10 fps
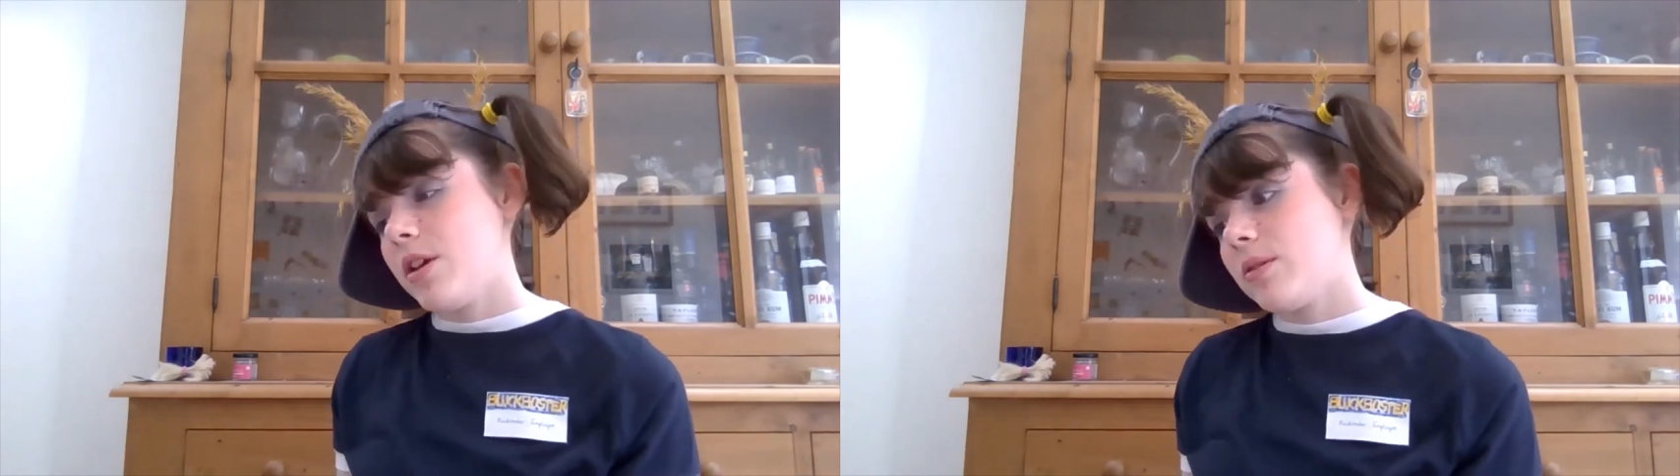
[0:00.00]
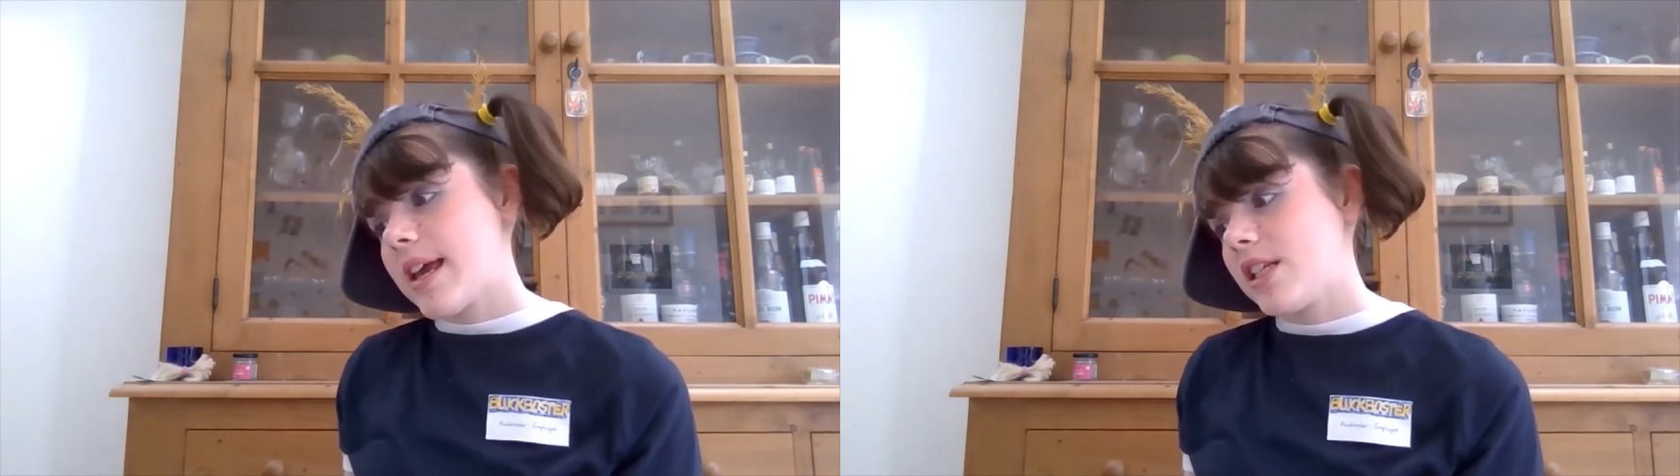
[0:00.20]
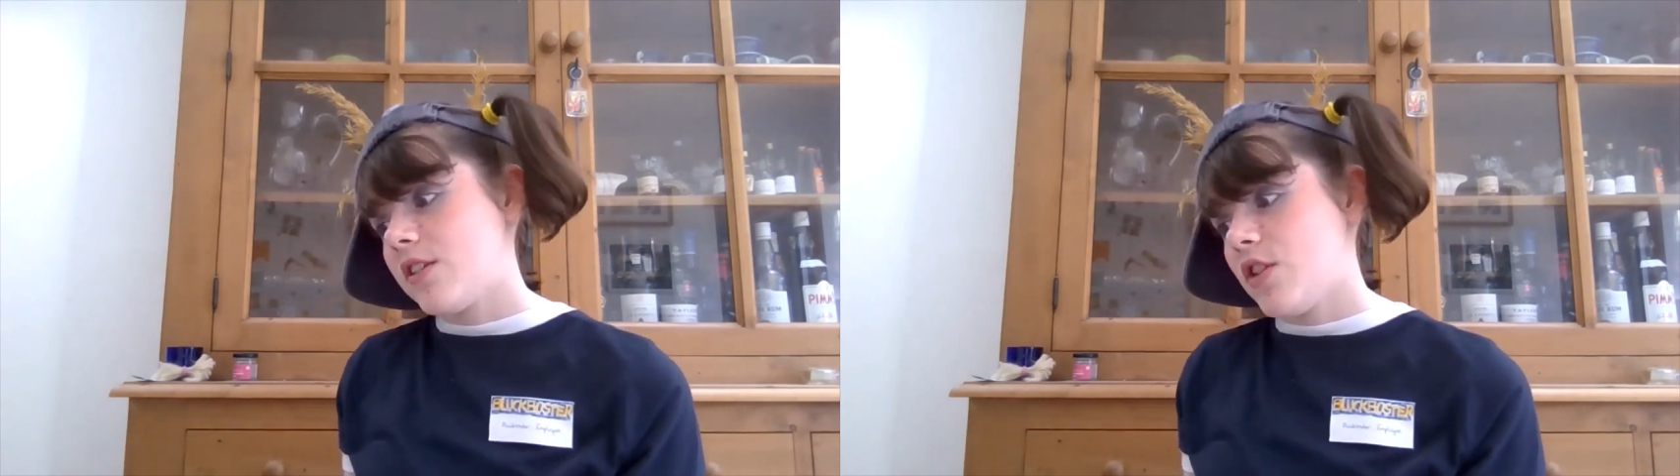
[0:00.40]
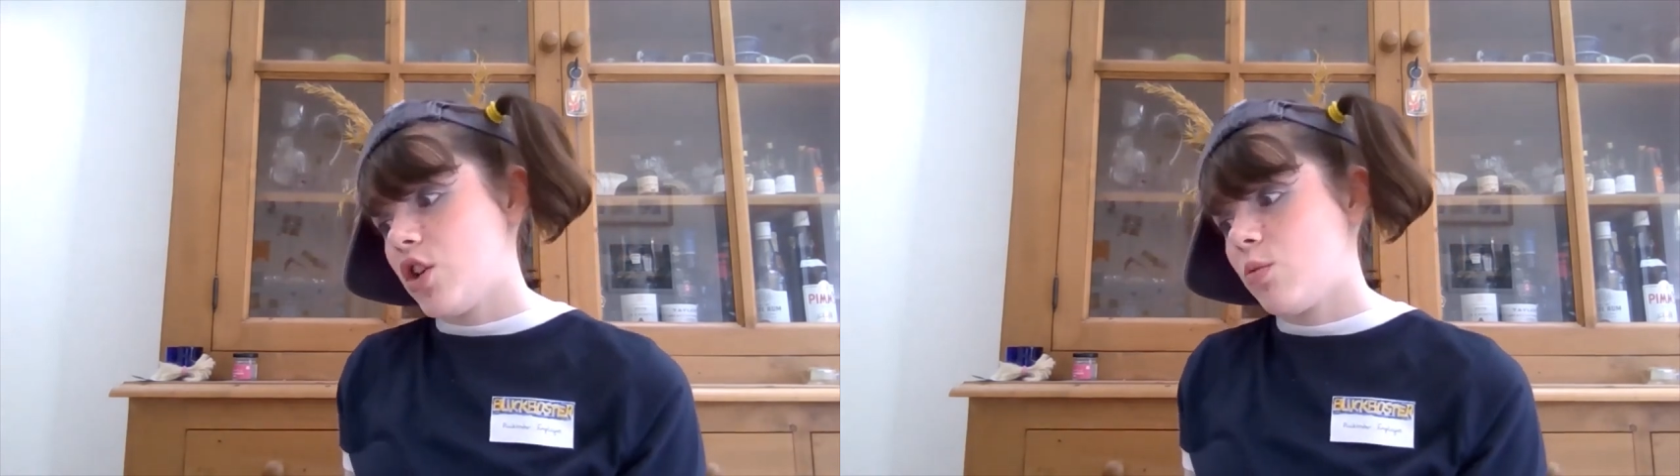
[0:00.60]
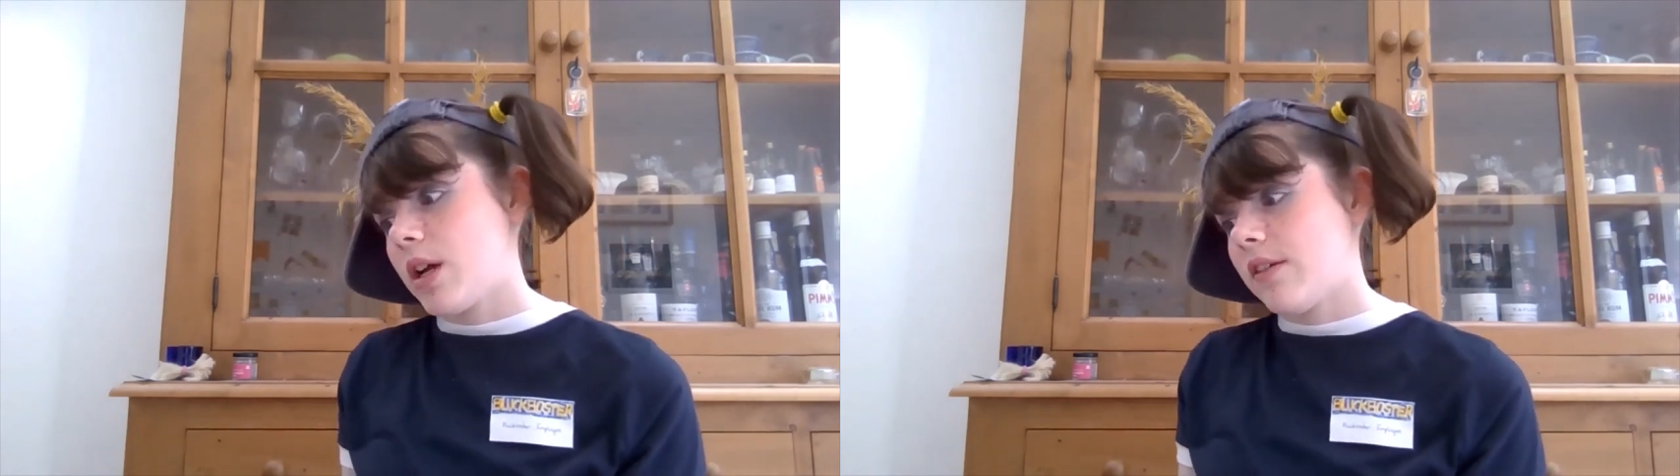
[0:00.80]
you'd like to
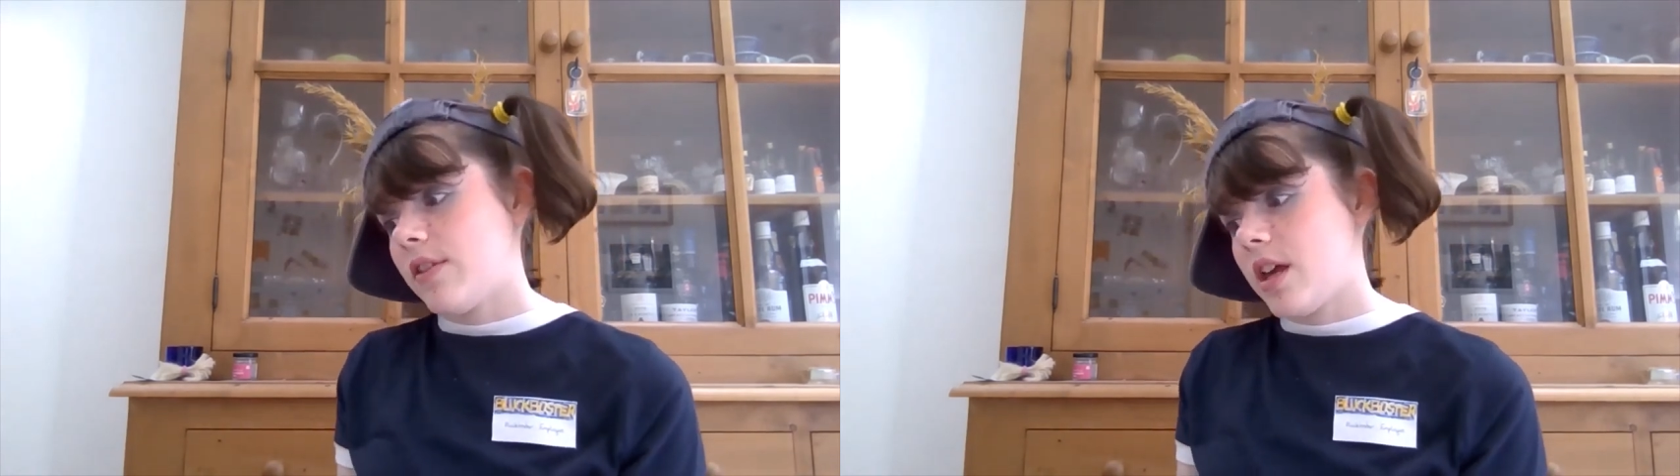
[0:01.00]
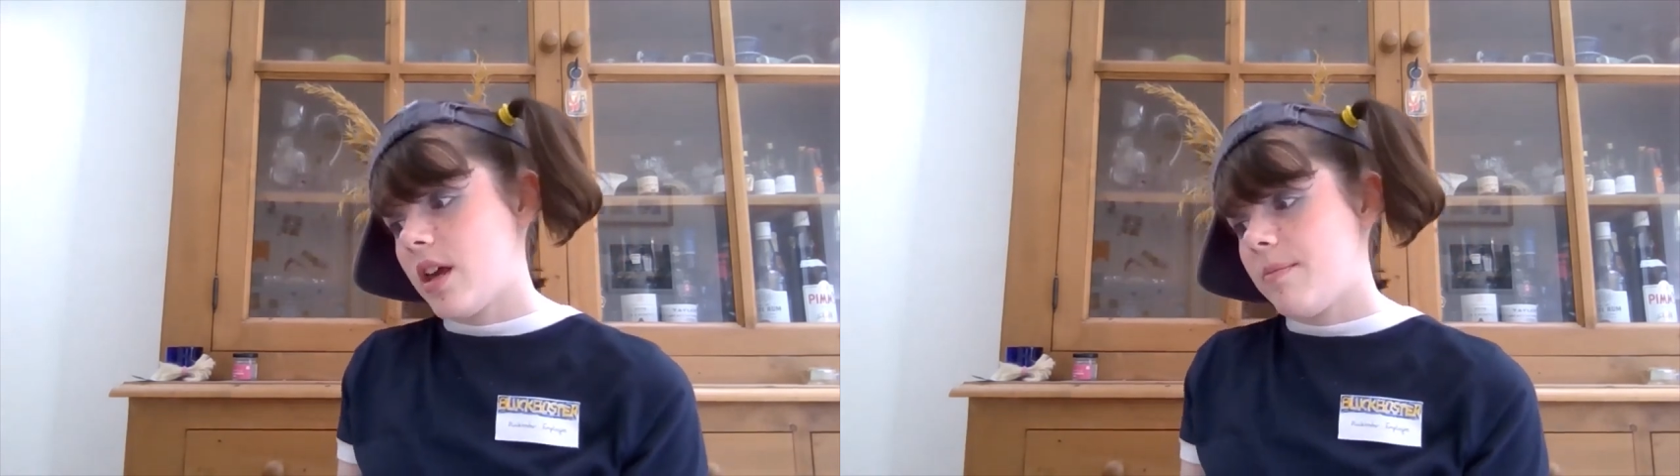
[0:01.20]
view one of the